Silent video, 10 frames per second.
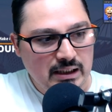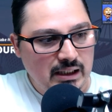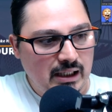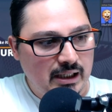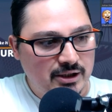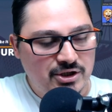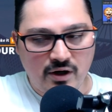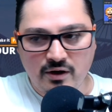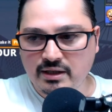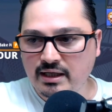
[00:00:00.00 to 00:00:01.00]
uh,
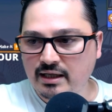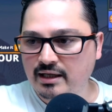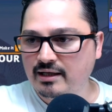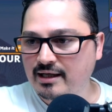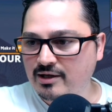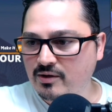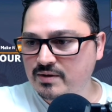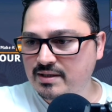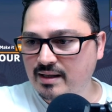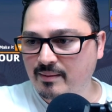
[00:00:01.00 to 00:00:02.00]
Shaun. He he
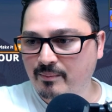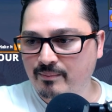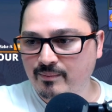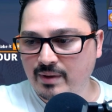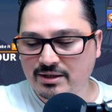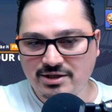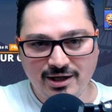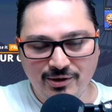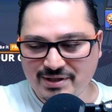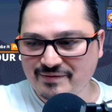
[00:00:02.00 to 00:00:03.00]
knows a, a
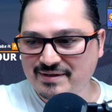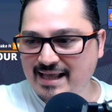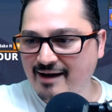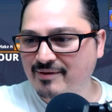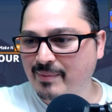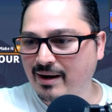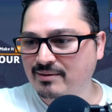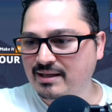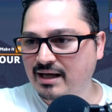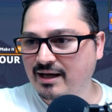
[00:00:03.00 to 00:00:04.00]
shitloads of stuff
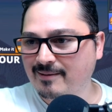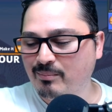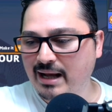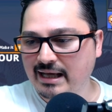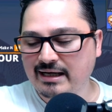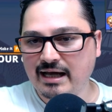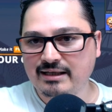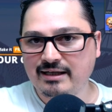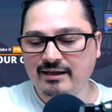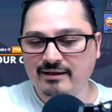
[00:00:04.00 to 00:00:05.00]
about uh, Black
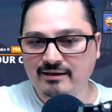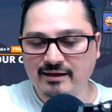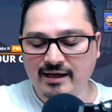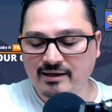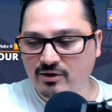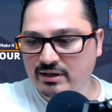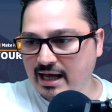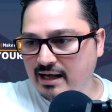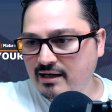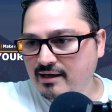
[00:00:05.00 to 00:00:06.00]
Hat and and all
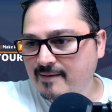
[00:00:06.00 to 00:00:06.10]
that.